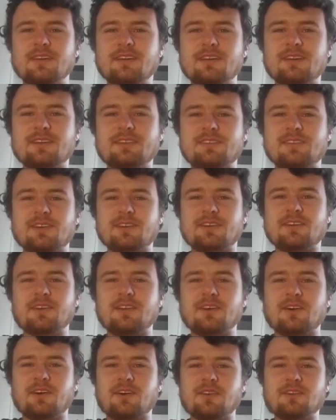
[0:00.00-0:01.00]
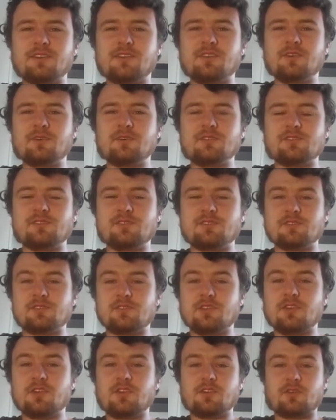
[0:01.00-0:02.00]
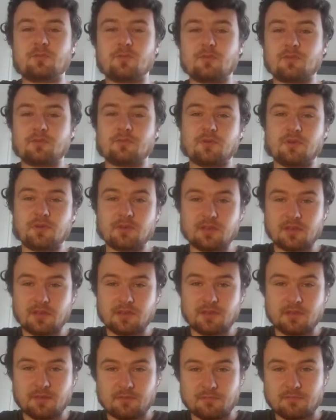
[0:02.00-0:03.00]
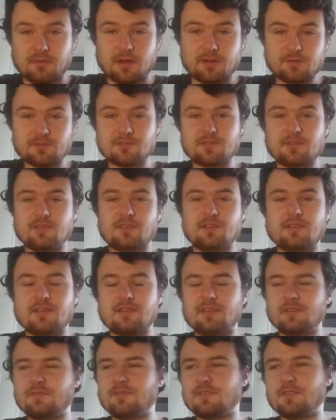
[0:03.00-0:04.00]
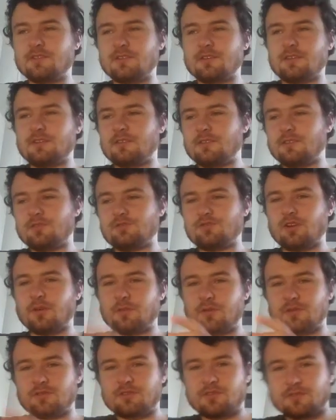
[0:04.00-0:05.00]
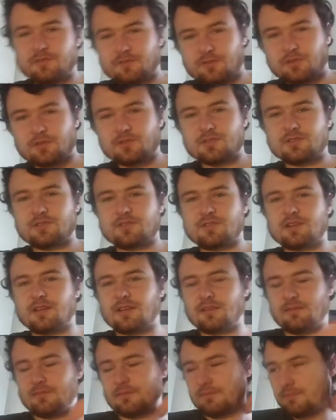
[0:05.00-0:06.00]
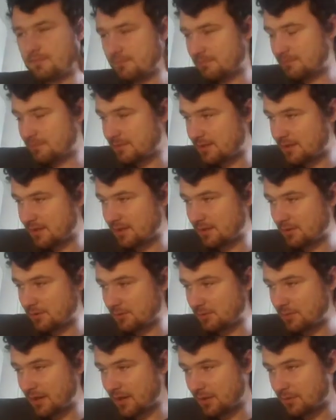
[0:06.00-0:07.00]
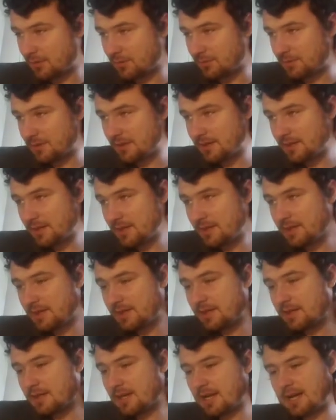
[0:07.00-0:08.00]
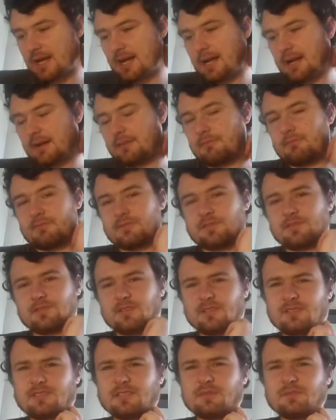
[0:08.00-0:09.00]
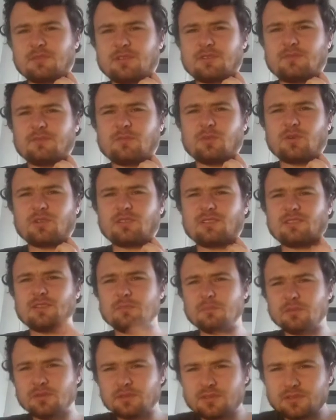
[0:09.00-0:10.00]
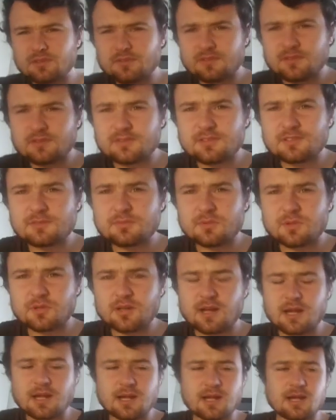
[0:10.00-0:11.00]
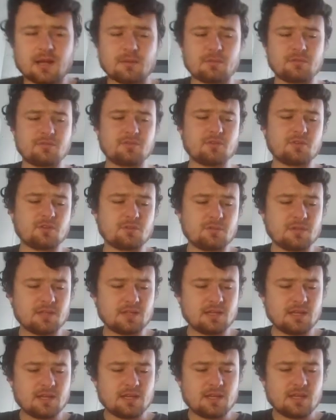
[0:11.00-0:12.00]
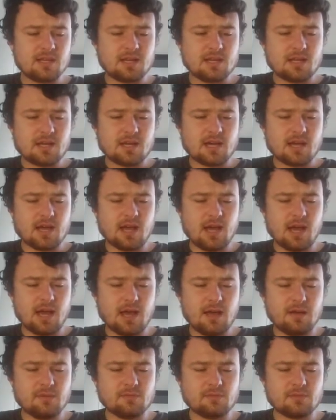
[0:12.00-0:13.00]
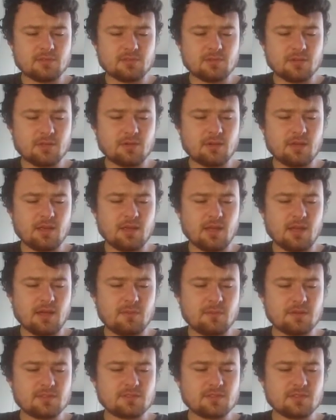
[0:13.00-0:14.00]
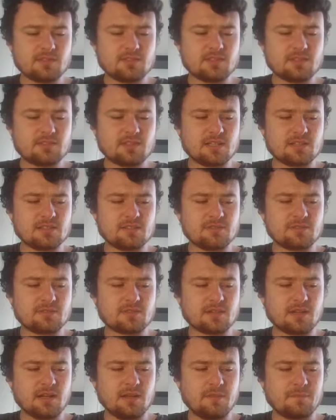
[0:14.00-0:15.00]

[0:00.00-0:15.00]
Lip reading: it's like all you do is you run with the ball, you bounce it, and then you have to like drop it onto your foot and kick it back up. So that seems like a more simple sport. If you know what I mean. So anyway, I decided to settle for